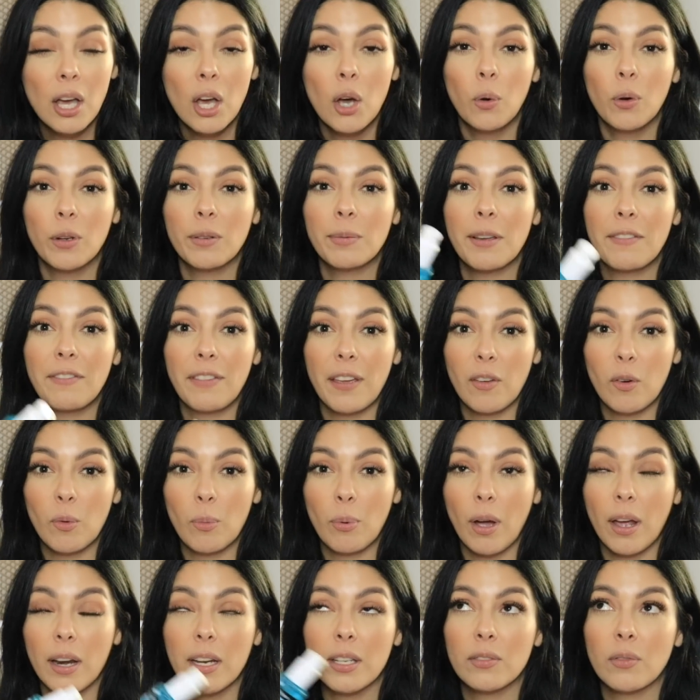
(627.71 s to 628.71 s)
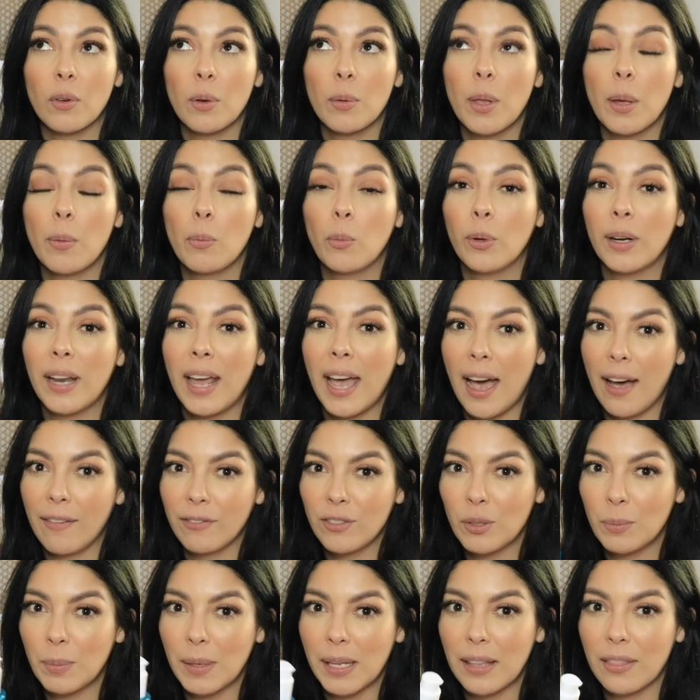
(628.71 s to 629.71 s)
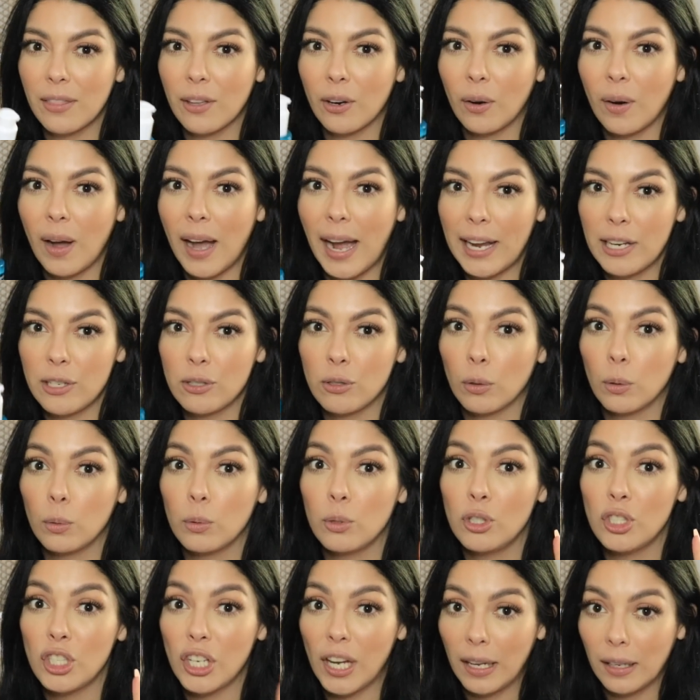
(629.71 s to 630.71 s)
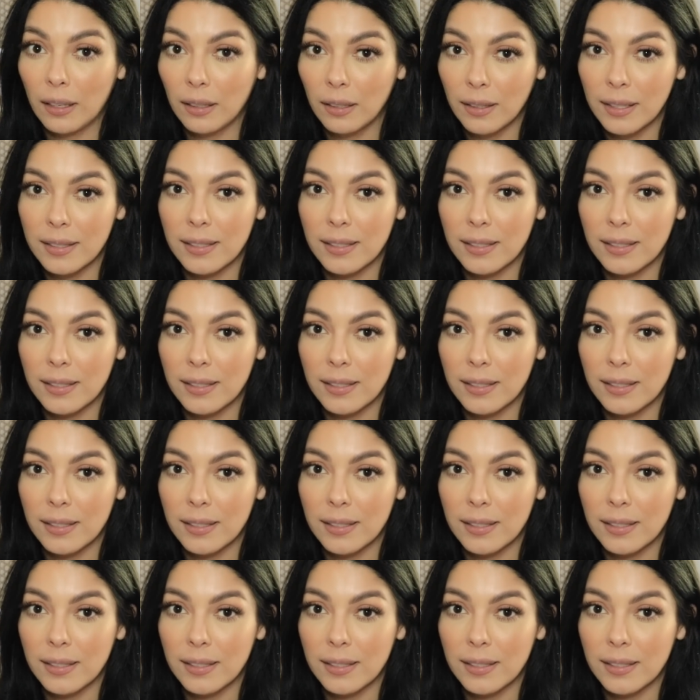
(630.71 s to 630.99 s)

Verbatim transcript: One of my favorite products from them would have to be their Hydro Gel.